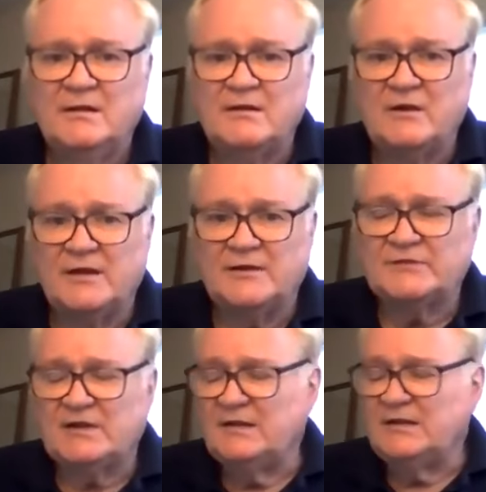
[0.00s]

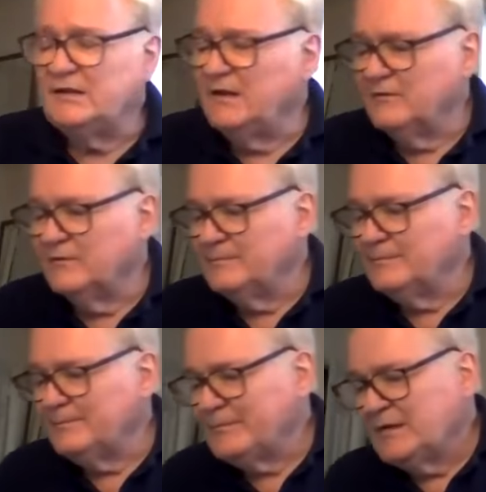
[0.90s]
costs and yield.